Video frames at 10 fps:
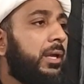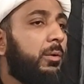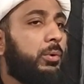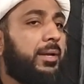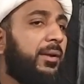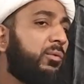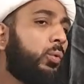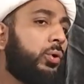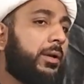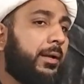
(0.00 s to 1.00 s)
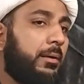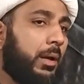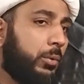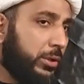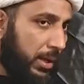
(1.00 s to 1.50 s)
He would get wounded,
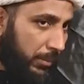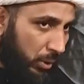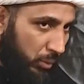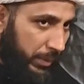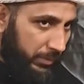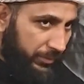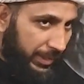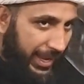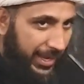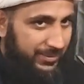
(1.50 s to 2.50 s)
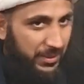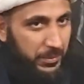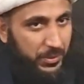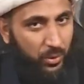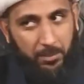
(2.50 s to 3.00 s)
he would come home, he would relax, he
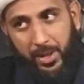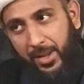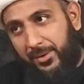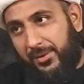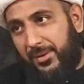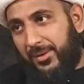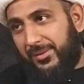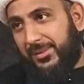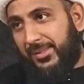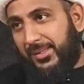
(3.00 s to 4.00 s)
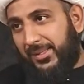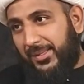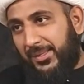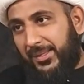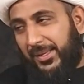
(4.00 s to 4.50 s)
would go back.
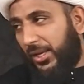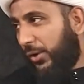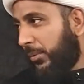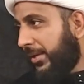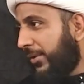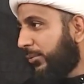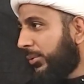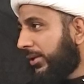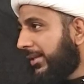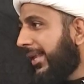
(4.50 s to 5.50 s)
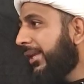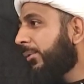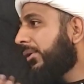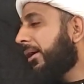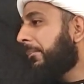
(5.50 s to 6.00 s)
He would get wounded and he
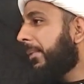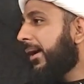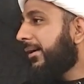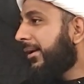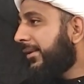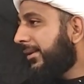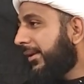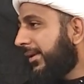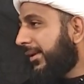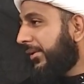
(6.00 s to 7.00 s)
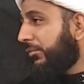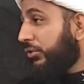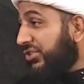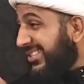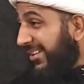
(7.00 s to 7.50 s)
would come back again
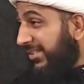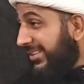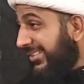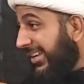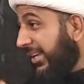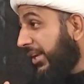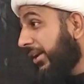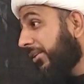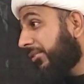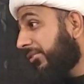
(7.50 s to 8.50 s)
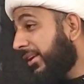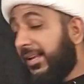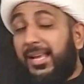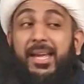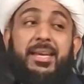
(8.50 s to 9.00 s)
for 70 years.
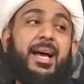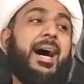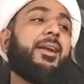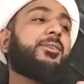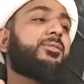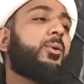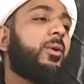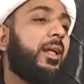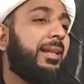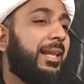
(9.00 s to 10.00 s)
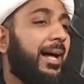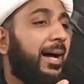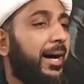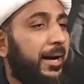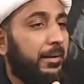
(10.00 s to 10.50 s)
Ya
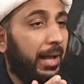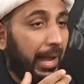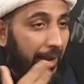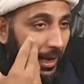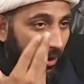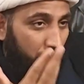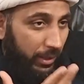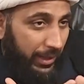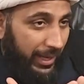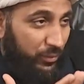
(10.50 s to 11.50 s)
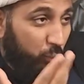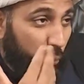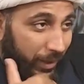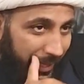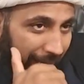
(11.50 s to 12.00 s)
Rasulullah, how can
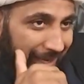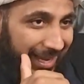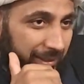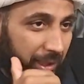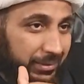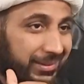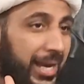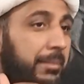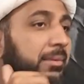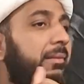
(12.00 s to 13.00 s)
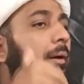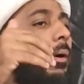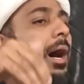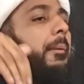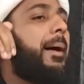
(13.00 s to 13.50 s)
we get the same
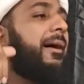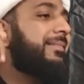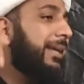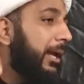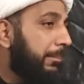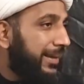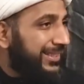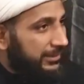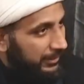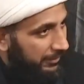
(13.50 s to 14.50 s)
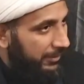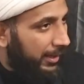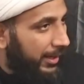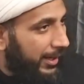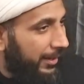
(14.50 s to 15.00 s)
thawab as Ibn
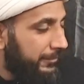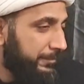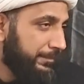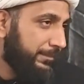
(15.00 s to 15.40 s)
Sarrah?